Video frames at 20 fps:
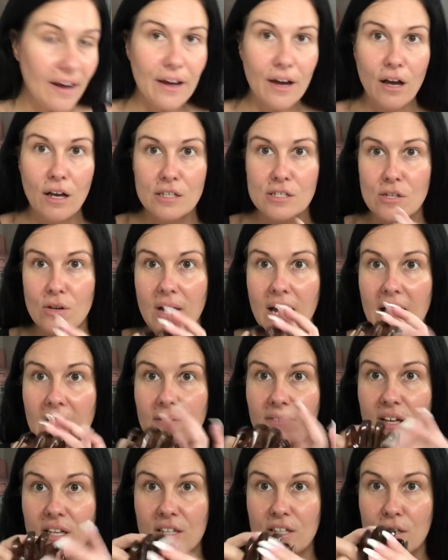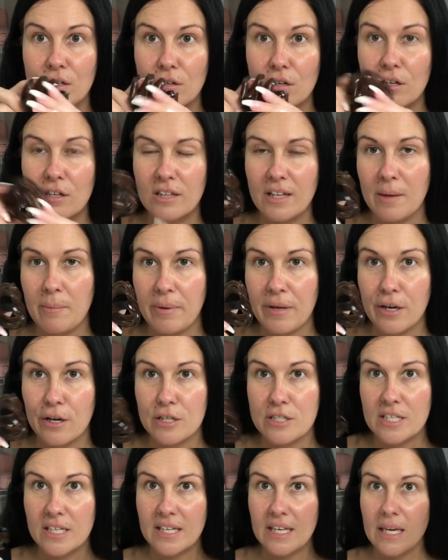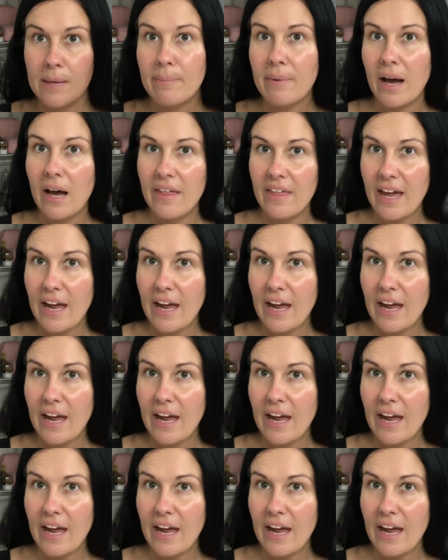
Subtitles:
I also have a little clip here to keep